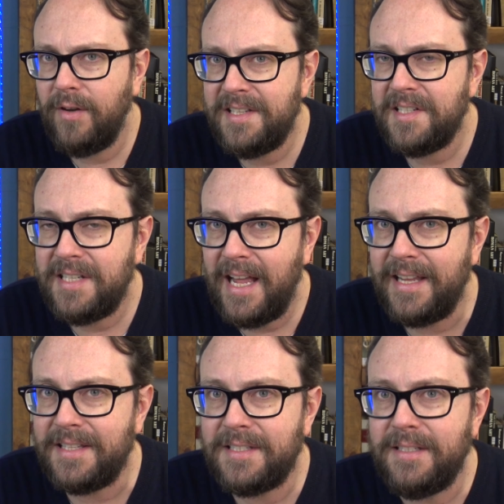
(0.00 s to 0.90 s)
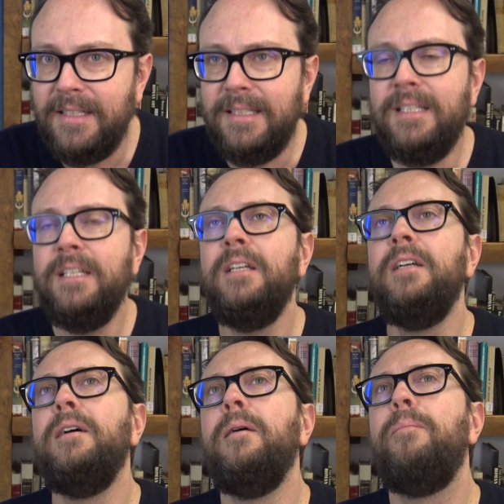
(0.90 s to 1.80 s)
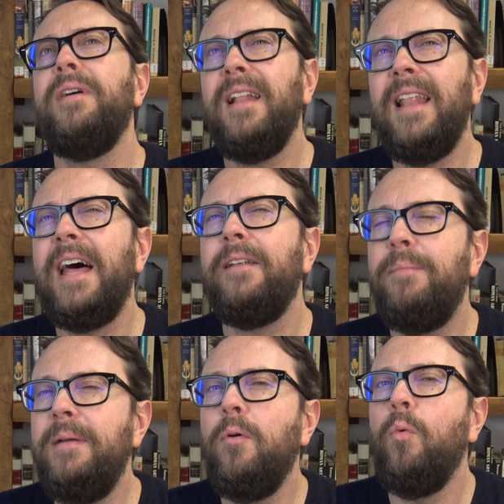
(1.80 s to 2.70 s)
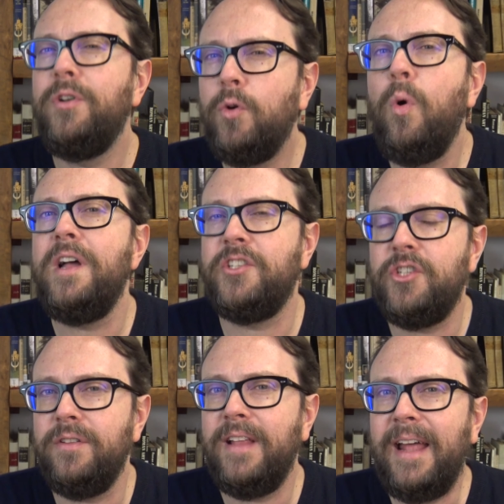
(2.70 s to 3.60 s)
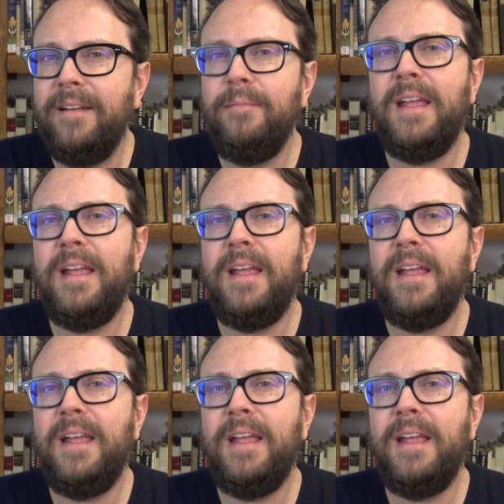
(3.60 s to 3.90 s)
as a science. But a lot of people would question that.